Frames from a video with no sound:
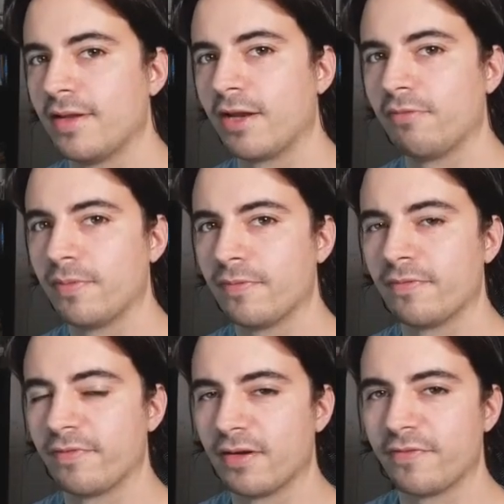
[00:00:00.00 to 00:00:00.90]
we've
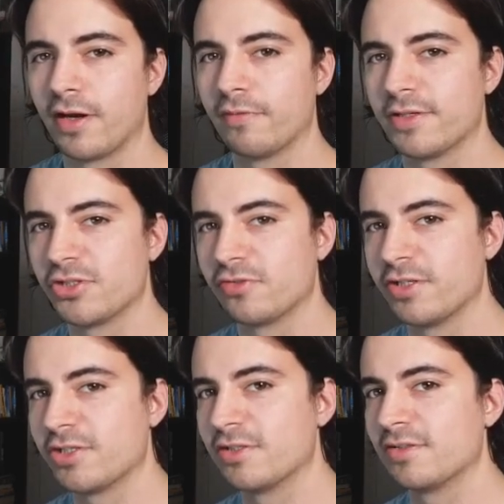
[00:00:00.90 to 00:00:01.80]
verified our
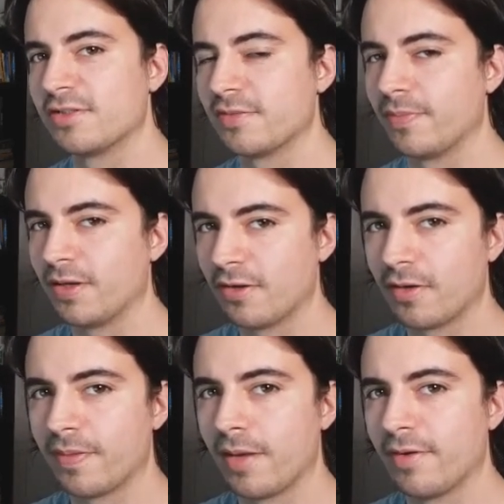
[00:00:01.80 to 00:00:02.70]
registration, submitted our
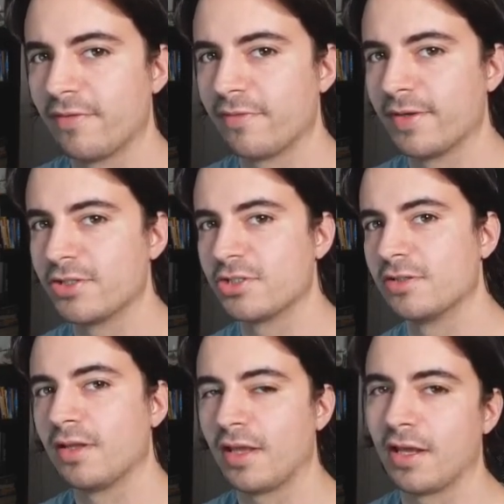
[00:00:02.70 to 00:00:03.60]
payment
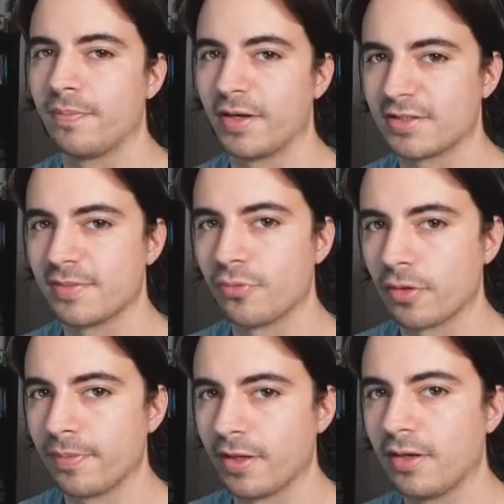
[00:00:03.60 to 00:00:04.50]
information, and picked a
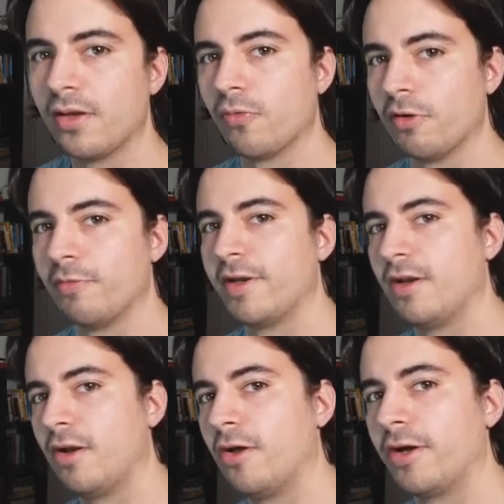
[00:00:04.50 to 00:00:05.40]
support plan, we are ready
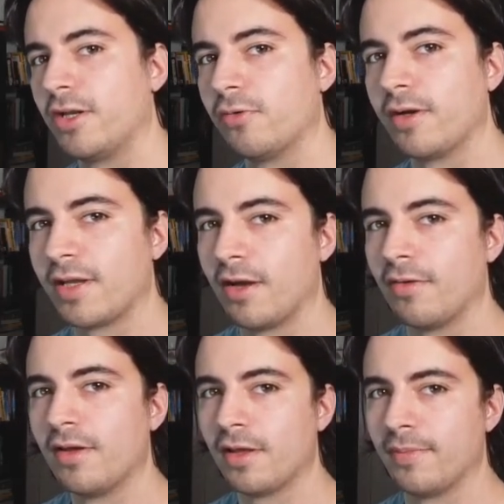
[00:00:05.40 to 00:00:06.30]
to log into our account
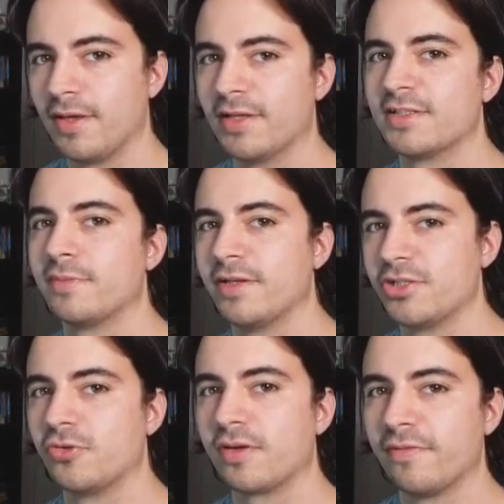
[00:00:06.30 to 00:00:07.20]
and begin some
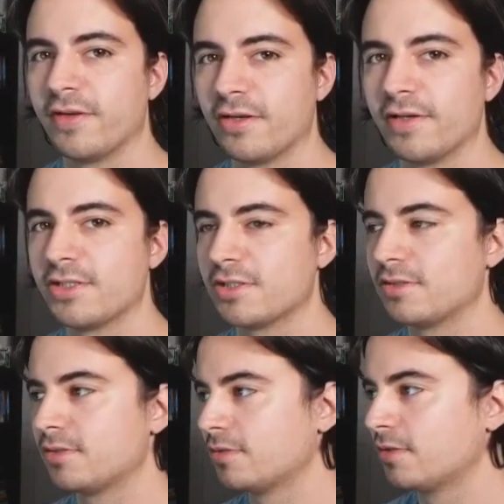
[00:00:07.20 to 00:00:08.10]
initial
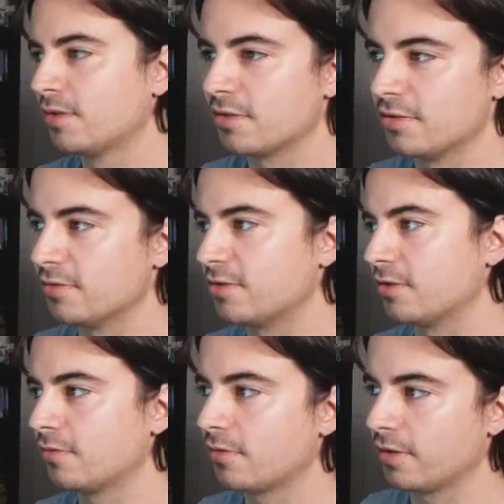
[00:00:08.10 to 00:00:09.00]
configuration. To do
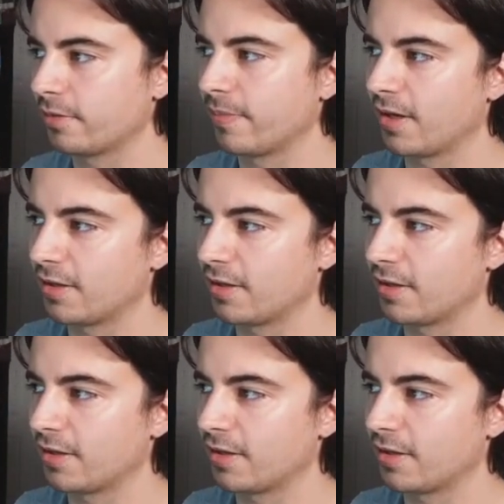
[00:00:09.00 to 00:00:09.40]
so, click back into